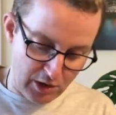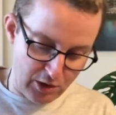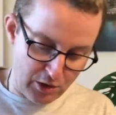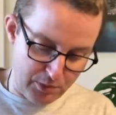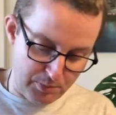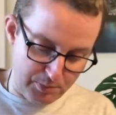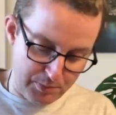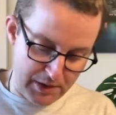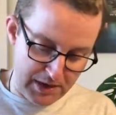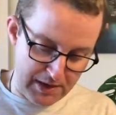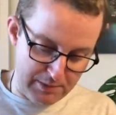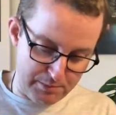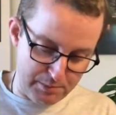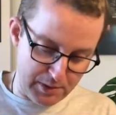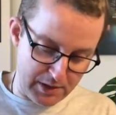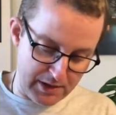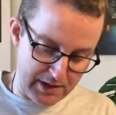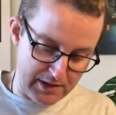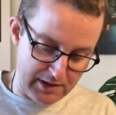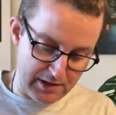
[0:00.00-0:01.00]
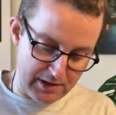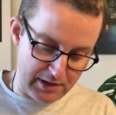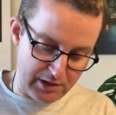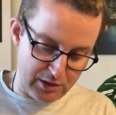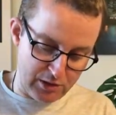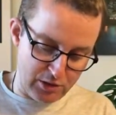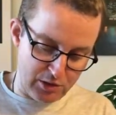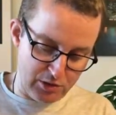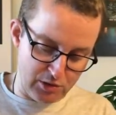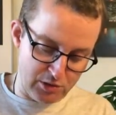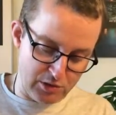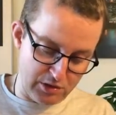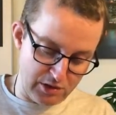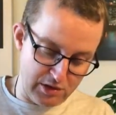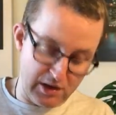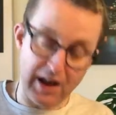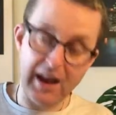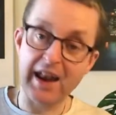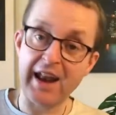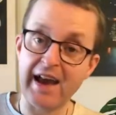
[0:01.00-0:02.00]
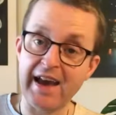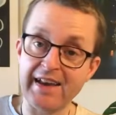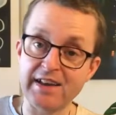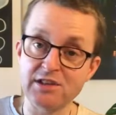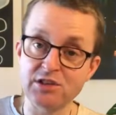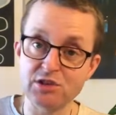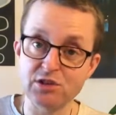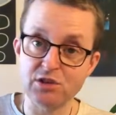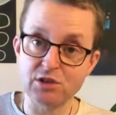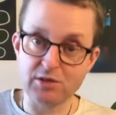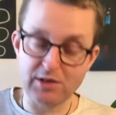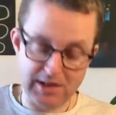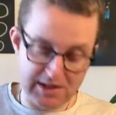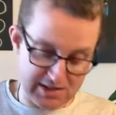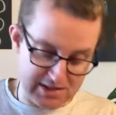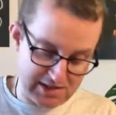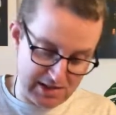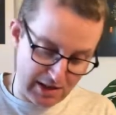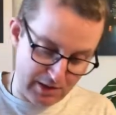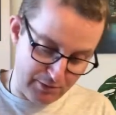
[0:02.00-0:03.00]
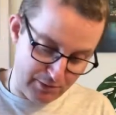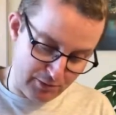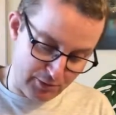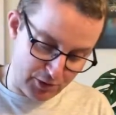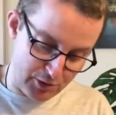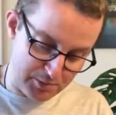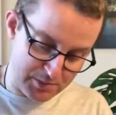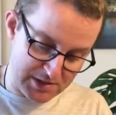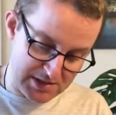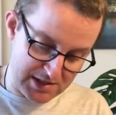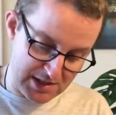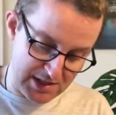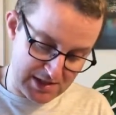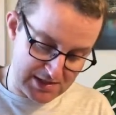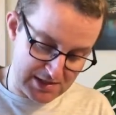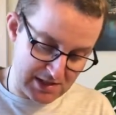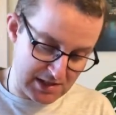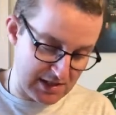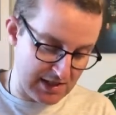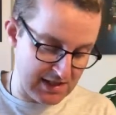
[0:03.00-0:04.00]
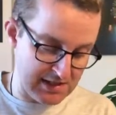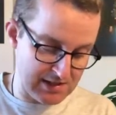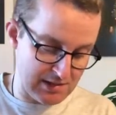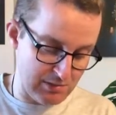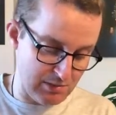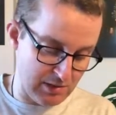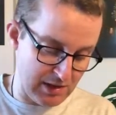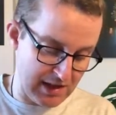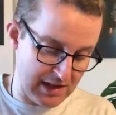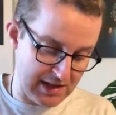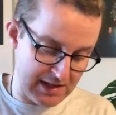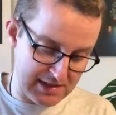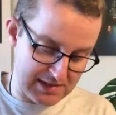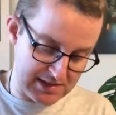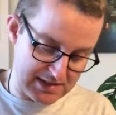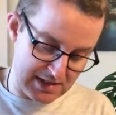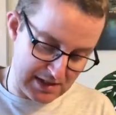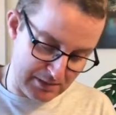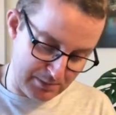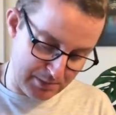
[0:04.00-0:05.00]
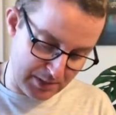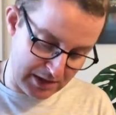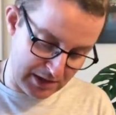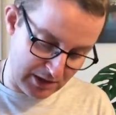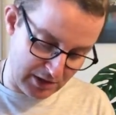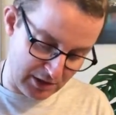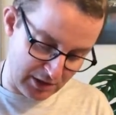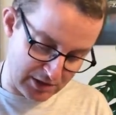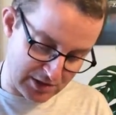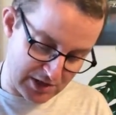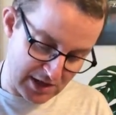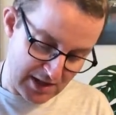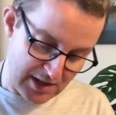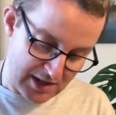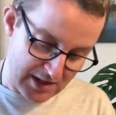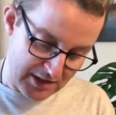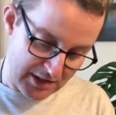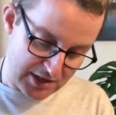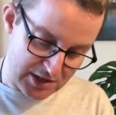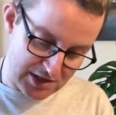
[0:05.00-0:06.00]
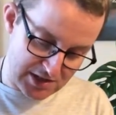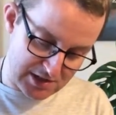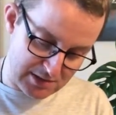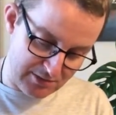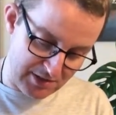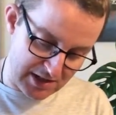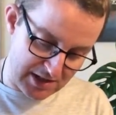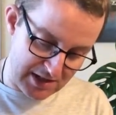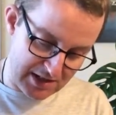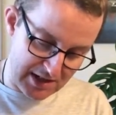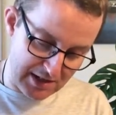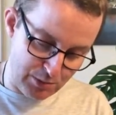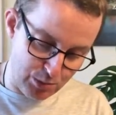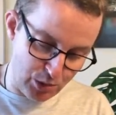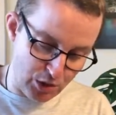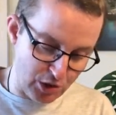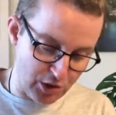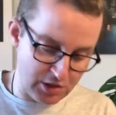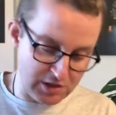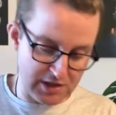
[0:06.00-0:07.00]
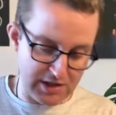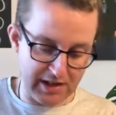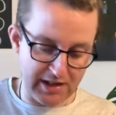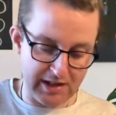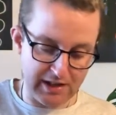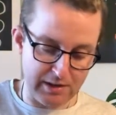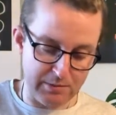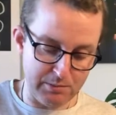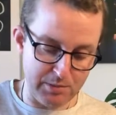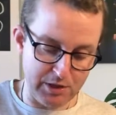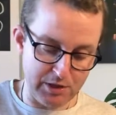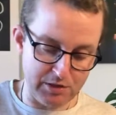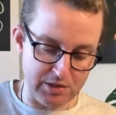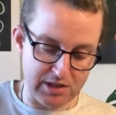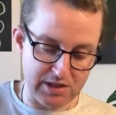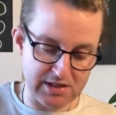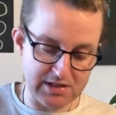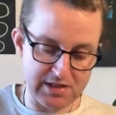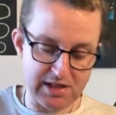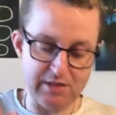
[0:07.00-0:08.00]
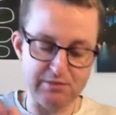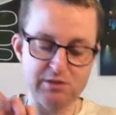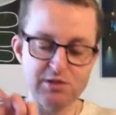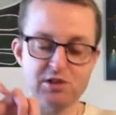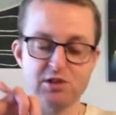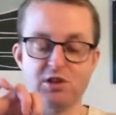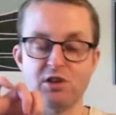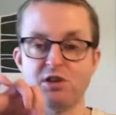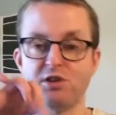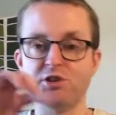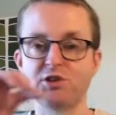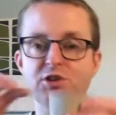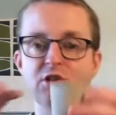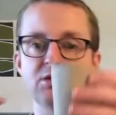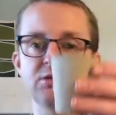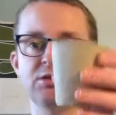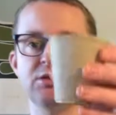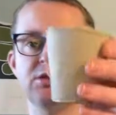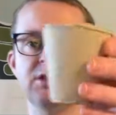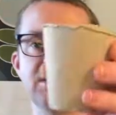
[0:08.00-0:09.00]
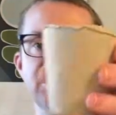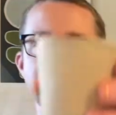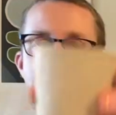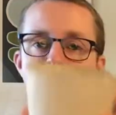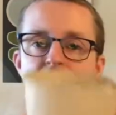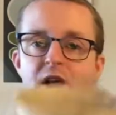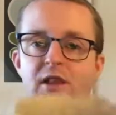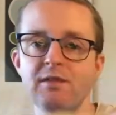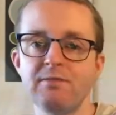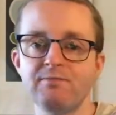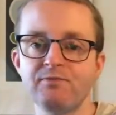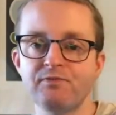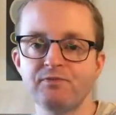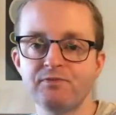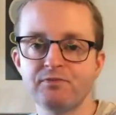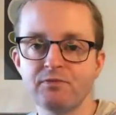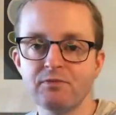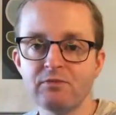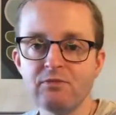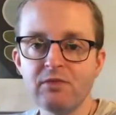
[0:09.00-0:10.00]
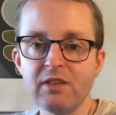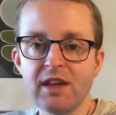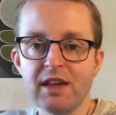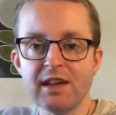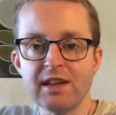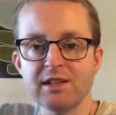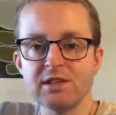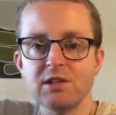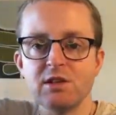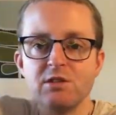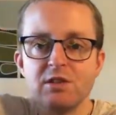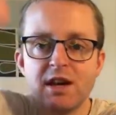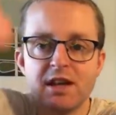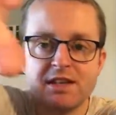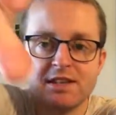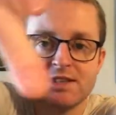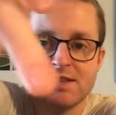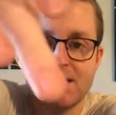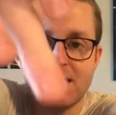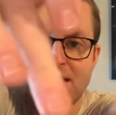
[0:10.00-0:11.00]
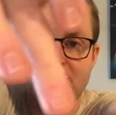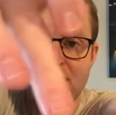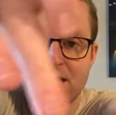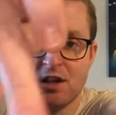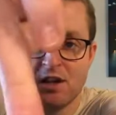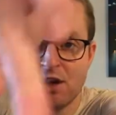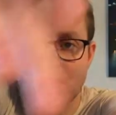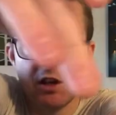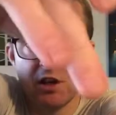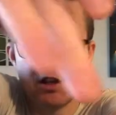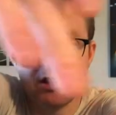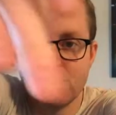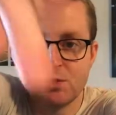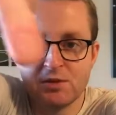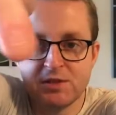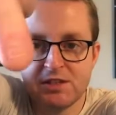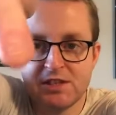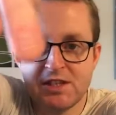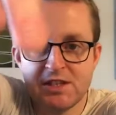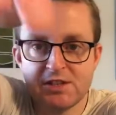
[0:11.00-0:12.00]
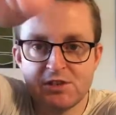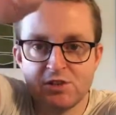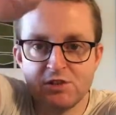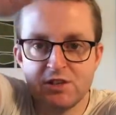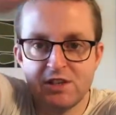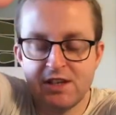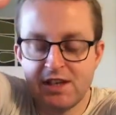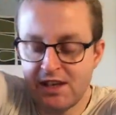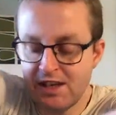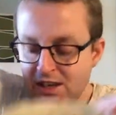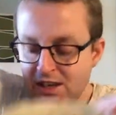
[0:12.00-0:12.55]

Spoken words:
people who likes growing stuff from seeds. The reason why is that because it's just very rewarding, can be honest. I will show you this one. As you can see, 2 seeds on each